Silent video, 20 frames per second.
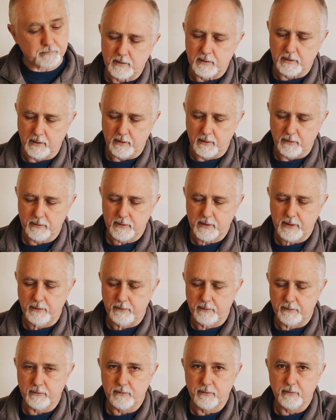The low
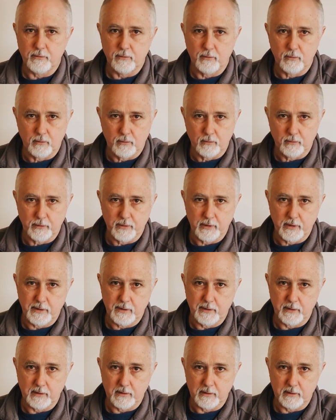current or
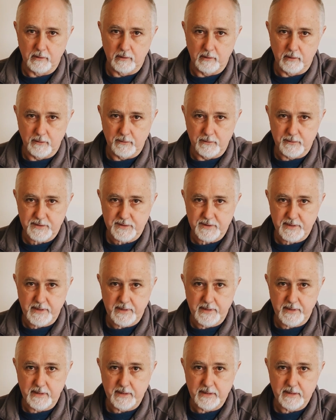the low
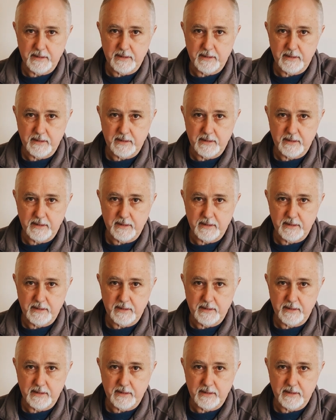C